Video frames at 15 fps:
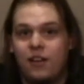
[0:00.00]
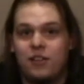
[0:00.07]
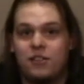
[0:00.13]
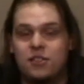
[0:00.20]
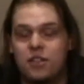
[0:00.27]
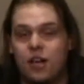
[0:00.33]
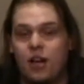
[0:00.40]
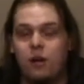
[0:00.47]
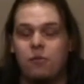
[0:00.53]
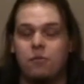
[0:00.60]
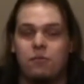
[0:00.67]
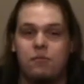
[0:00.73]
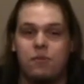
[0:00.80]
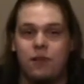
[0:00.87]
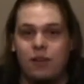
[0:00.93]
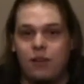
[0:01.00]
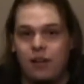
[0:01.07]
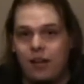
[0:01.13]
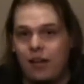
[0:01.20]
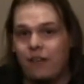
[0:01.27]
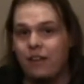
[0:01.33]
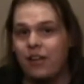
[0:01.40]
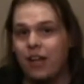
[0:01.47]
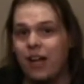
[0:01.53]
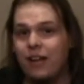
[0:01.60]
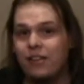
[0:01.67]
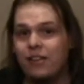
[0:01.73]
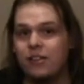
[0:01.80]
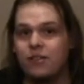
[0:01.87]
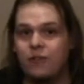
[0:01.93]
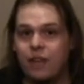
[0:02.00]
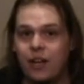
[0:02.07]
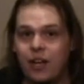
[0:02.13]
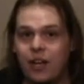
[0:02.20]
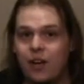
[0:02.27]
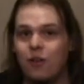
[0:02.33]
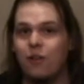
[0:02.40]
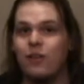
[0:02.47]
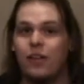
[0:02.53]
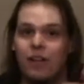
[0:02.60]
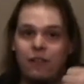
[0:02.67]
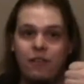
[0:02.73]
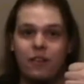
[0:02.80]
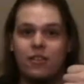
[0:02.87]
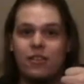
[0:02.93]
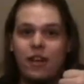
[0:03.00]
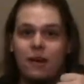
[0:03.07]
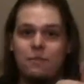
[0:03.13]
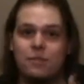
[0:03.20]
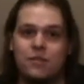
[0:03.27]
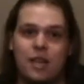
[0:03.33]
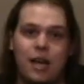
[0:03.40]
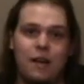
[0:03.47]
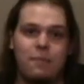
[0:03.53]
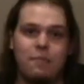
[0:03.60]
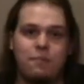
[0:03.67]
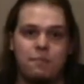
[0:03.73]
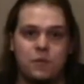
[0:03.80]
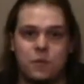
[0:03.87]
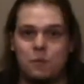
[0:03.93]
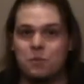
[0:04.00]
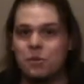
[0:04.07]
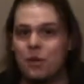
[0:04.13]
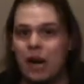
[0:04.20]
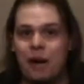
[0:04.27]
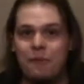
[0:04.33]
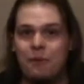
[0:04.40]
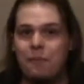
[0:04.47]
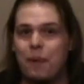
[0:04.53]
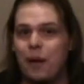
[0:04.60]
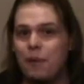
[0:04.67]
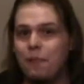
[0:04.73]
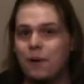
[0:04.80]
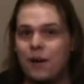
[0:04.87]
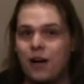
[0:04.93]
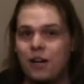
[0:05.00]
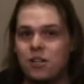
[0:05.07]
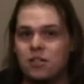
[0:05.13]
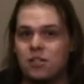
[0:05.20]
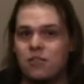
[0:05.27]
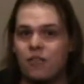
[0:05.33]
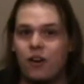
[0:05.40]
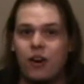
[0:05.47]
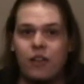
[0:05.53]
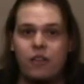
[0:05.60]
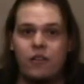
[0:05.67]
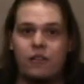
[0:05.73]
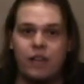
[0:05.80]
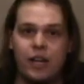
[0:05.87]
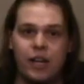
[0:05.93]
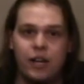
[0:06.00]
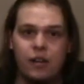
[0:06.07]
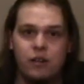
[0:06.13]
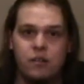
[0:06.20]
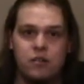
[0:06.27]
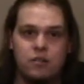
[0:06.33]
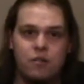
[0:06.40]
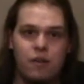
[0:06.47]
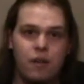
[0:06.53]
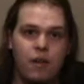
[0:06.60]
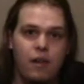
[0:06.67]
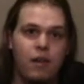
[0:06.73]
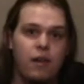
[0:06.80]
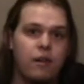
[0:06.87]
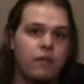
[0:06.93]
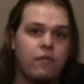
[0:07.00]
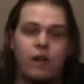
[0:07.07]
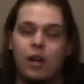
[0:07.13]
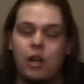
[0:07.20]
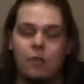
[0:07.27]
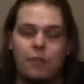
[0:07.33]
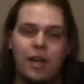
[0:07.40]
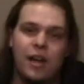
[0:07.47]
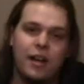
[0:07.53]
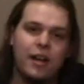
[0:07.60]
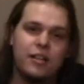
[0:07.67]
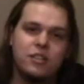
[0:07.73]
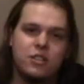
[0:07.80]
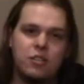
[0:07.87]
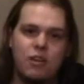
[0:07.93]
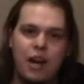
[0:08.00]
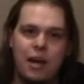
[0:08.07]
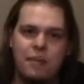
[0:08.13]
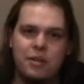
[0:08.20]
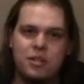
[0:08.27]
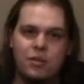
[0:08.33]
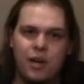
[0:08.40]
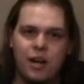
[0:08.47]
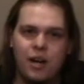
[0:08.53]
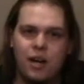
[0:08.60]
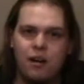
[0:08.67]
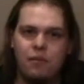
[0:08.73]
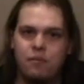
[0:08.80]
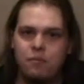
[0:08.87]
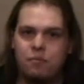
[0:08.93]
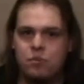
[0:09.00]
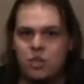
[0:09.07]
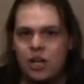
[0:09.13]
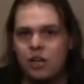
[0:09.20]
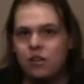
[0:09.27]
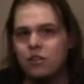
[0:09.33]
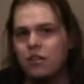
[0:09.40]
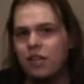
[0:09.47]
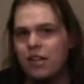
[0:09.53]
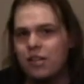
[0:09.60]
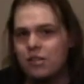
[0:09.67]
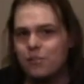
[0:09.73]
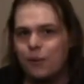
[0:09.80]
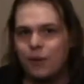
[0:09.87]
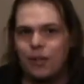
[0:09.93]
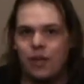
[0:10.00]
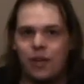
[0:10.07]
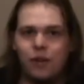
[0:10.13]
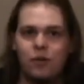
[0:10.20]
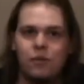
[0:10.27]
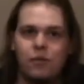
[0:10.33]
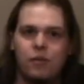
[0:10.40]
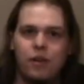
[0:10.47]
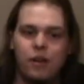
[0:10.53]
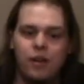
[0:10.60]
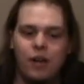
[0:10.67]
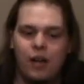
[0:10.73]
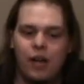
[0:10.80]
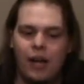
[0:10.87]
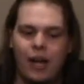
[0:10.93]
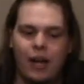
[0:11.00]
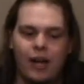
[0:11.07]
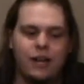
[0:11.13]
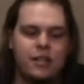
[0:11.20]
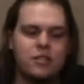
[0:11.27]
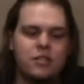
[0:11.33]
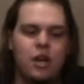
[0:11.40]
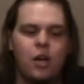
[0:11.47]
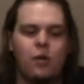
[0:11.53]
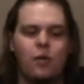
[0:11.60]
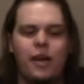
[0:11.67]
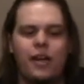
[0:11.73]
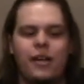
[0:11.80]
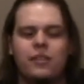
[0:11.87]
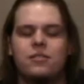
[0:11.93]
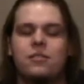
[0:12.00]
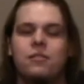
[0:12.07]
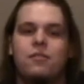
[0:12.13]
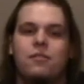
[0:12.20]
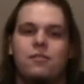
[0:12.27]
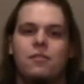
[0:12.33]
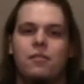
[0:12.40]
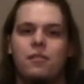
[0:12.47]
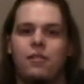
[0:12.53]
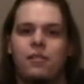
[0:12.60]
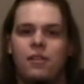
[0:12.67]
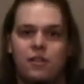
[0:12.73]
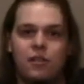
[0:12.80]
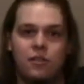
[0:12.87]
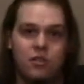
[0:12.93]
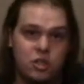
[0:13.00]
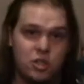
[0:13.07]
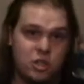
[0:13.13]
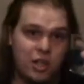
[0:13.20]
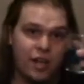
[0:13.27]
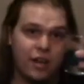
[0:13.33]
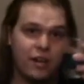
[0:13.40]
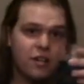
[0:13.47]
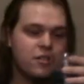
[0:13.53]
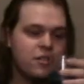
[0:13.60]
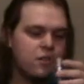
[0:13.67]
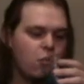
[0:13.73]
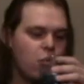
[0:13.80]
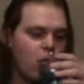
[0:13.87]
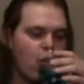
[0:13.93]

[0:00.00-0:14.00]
So, if you like this video, give it a thumbs up. Subscribe to Pale Productions for other videos. Follow me on Instagram and Twitter. Check out the links below. And as always, cheers.